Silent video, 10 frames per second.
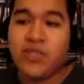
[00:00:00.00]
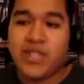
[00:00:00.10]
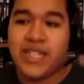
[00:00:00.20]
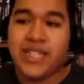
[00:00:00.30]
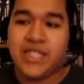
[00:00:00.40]
this
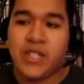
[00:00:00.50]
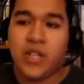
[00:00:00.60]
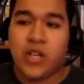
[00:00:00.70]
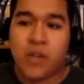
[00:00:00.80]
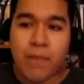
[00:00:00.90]
really isn't
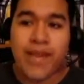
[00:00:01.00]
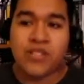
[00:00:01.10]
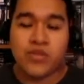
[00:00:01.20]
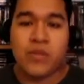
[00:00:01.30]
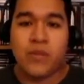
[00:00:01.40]
a
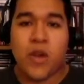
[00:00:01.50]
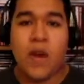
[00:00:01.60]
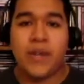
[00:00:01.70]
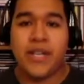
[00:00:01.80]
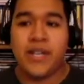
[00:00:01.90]
mainstream
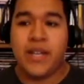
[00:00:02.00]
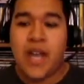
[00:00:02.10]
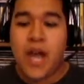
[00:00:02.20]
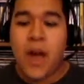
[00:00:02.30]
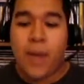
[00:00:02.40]
comedy
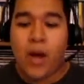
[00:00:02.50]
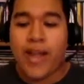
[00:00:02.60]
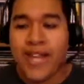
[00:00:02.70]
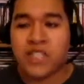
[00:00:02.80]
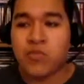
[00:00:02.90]

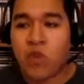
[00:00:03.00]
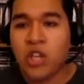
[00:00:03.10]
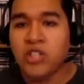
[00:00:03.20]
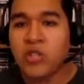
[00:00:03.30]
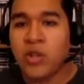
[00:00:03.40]
about aging
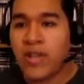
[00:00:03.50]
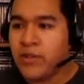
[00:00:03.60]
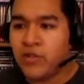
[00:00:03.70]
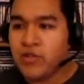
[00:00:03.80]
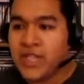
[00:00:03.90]
rock star
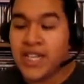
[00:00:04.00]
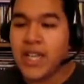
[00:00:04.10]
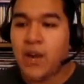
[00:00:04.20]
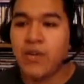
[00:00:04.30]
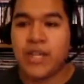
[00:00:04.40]
that you see
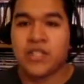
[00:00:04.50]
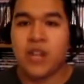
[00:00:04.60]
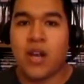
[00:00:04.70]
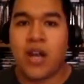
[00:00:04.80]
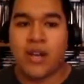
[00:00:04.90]
nowadays a
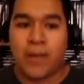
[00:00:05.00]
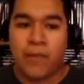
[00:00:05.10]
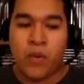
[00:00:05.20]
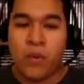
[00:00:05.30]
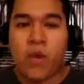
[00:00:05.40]
lot. Like
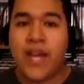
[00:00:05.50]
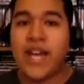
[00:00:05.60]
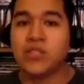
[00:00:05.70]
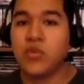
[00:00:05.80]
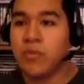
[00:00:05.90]
Bill Murray
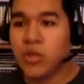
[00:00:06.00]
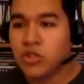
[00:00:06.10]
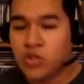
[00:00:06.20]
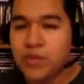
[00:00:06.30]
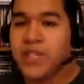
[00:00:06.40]
has one, Meryl
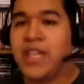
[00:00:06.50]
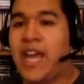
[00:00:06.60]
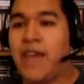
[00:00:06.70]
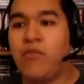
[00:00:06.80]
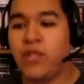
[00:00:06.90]
Streep's gonna
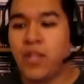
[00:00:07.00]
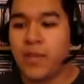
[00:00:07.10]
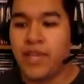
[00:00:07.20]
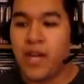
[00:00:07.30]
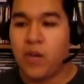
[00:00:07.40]
have one
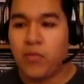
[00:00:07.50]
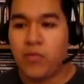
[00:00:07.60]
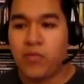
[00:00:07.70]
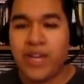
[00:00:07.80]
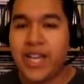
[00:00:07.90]
coming out,
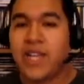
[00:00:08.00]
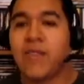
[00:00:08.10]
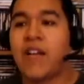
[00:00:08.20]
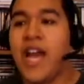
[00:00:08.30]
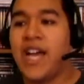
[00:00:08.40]
with Ricky and the
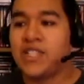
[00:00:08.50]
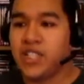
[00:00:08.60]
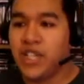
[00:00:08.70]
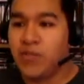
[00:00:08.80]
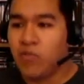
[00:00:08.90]

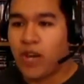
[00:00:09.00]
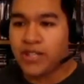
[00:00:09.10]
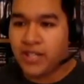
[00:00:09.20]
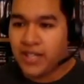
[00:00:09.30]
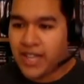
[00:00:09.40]
Flash and
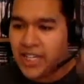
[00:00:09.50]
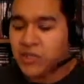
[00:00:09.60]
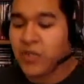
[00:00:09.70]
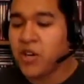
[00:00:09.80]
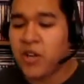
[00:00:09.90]
Rock the
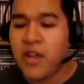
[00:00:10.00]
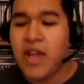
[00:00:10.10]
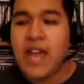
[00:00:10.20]
Cash Bar.